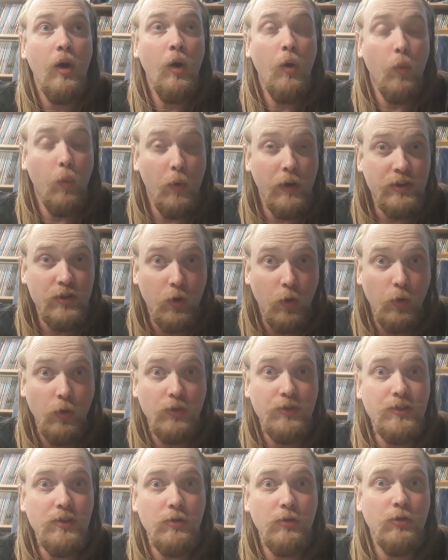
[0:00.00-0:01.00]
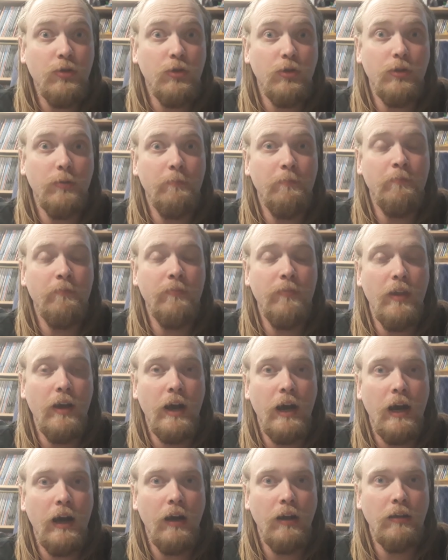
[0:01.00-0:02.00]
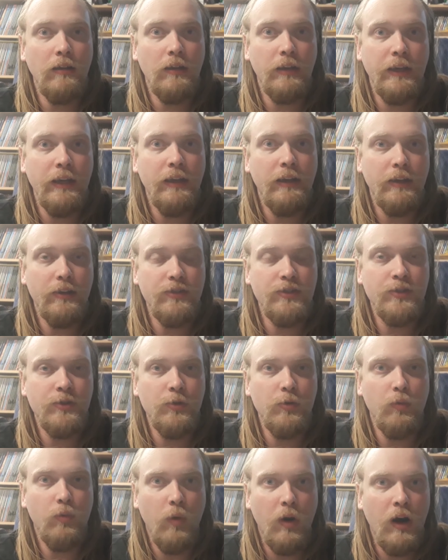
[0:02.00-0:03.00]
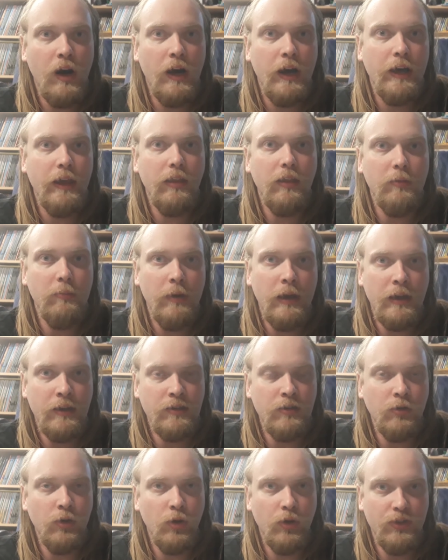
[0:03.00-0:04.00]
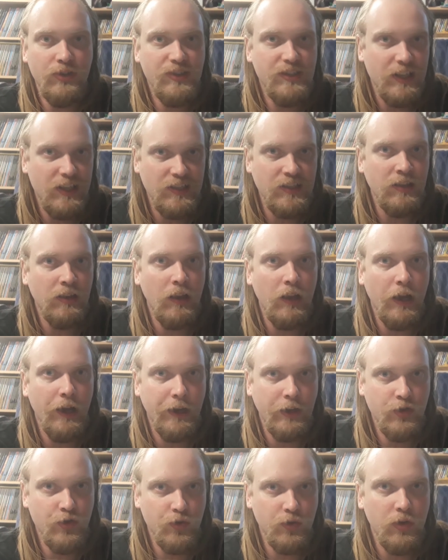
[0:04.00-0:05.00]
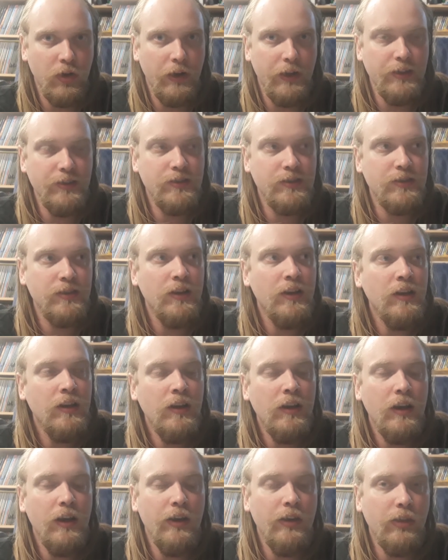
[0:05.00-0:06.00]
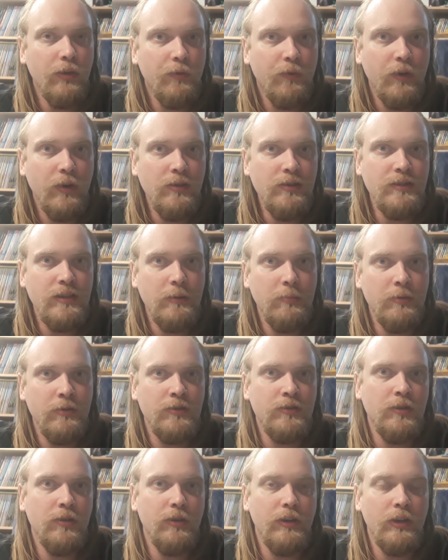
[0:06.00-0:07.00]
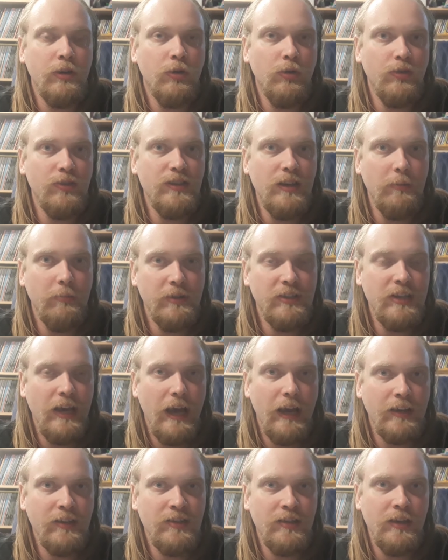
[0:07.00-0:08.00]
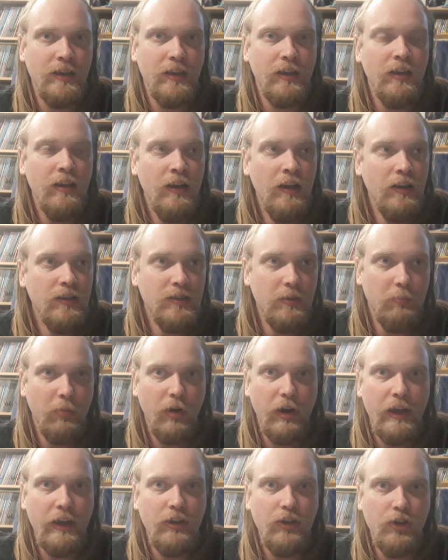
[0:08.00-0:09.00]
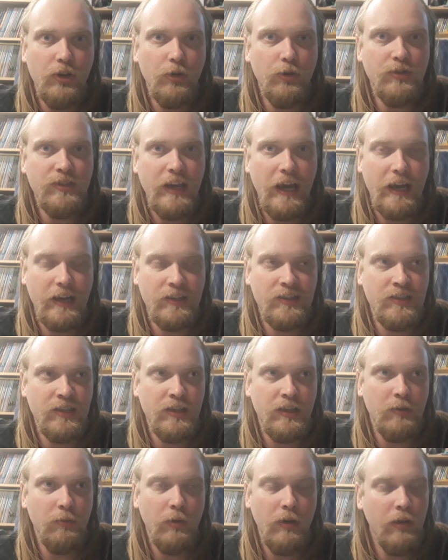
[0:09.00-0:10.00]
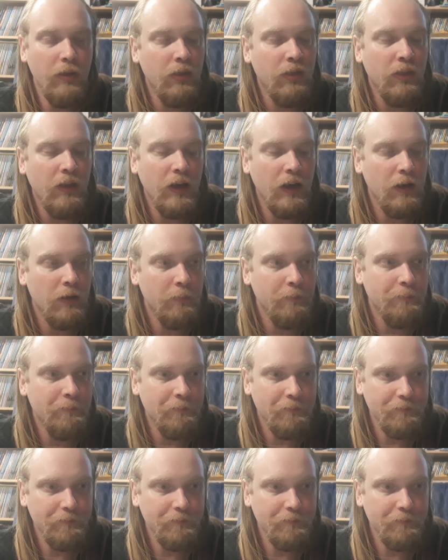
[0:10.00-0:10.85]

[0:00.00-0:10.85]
which also could lead into why the Mandalore doesn't like droids. In the first episode, he calls up a taxi. It's a brand new taxi with a